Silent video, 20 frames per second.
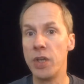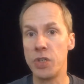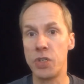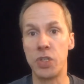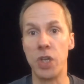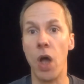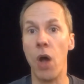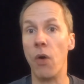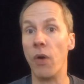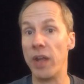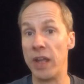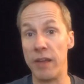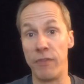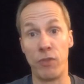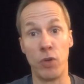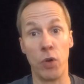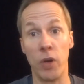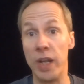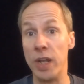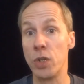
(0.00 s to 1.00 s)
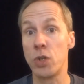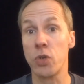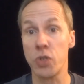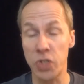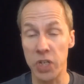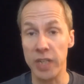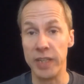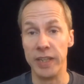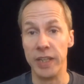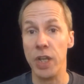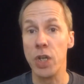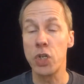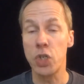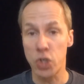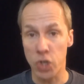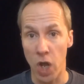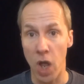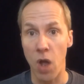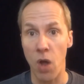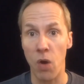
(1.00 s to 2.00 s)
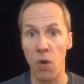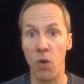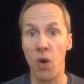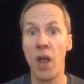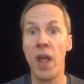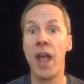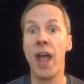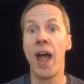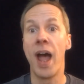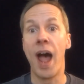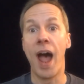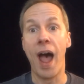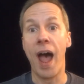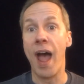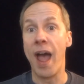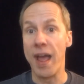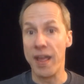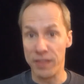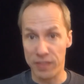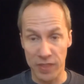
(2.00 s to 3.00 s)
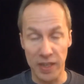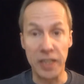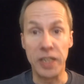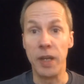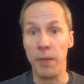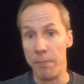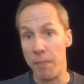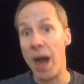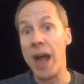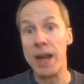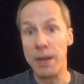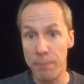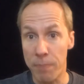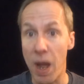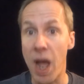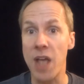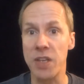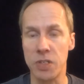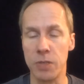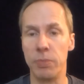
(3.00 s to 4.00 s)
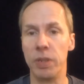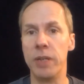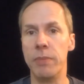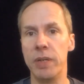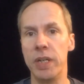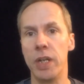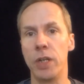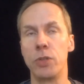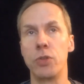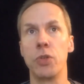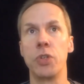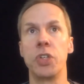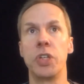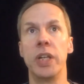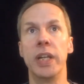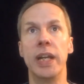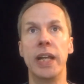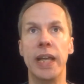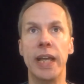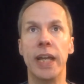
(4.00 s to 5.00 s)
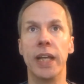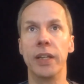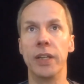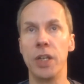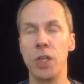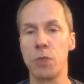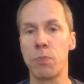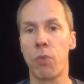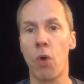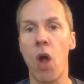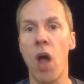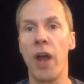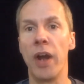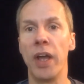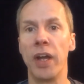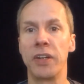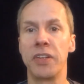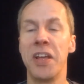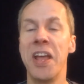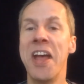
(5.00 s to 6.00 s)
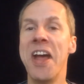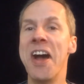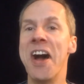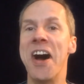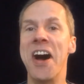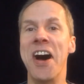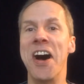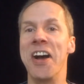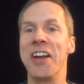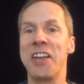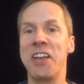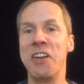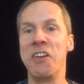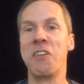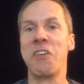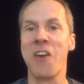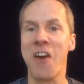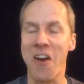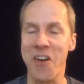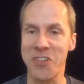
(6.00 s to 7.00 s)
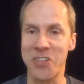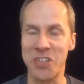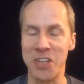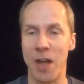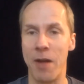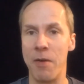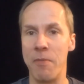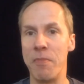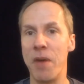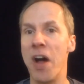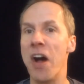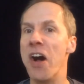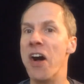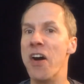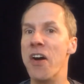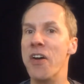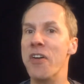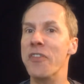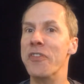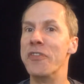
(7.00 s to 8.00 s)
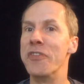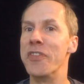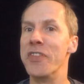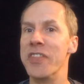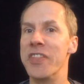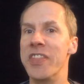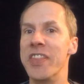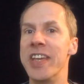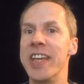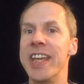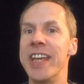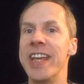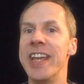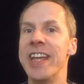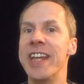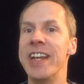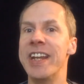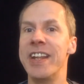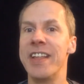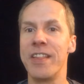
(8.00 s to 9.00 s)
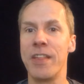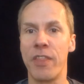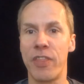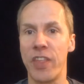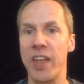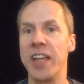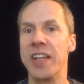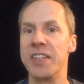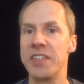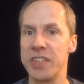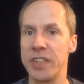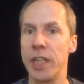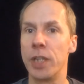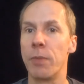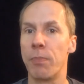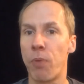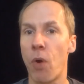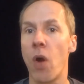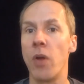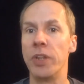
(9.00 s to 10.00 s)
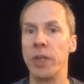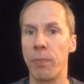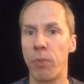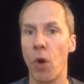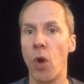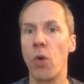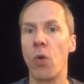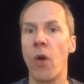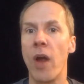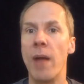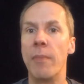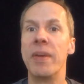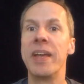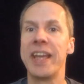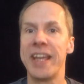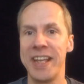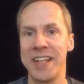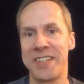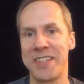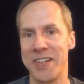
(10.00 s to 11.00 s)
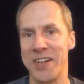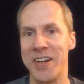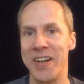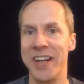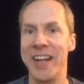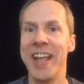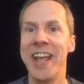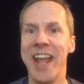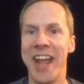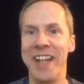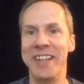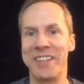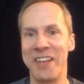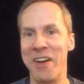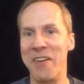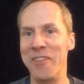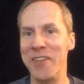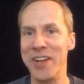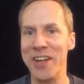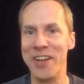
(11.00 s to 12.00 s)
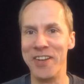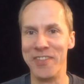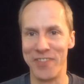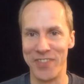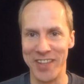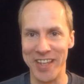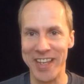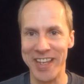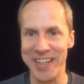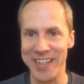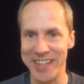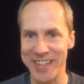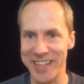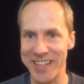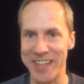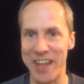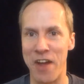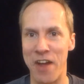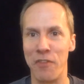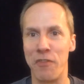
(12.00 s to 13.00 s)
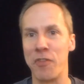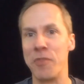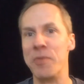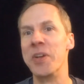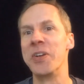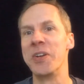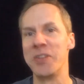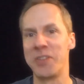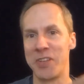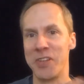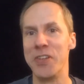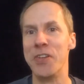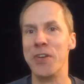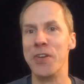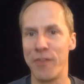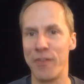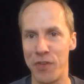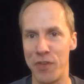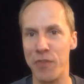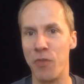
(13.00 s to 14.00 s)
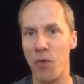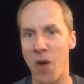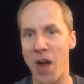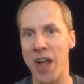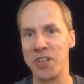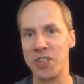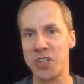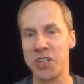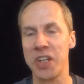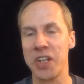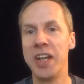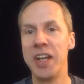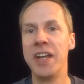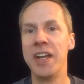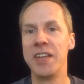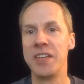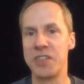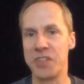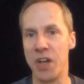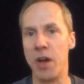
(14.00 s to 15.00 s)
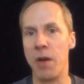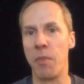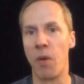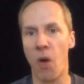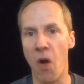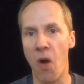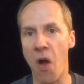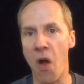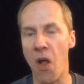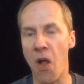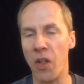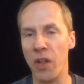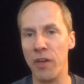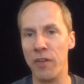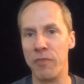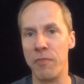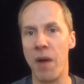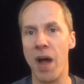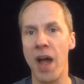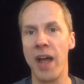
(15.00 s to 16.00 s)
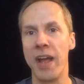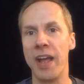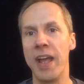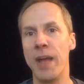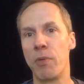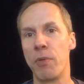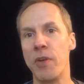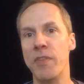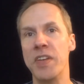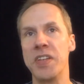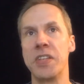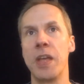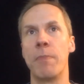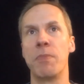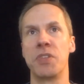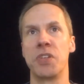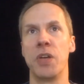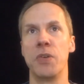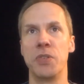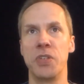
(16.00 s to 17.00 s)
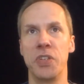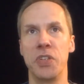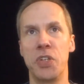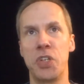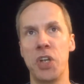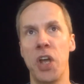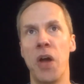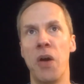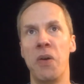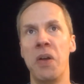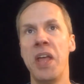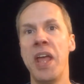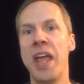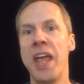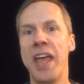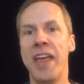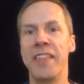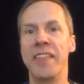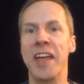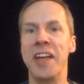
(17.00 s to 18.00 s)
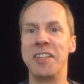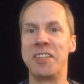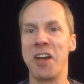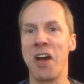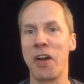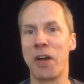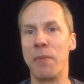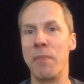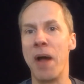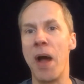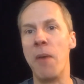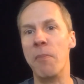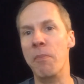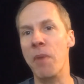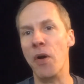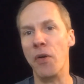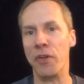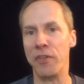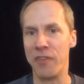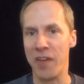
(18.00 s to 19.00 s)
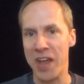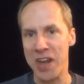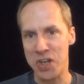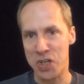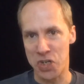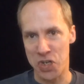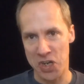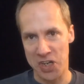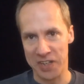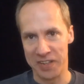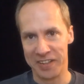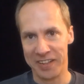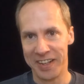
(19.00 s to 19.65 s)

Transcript: So if you're interested in this show, I think you might possibly be interested in this product. Here are some of the things that the program hits on, and tell me if these sound familiar to you if you've watched some or all of my previous episodes of the show. They talk about motivation.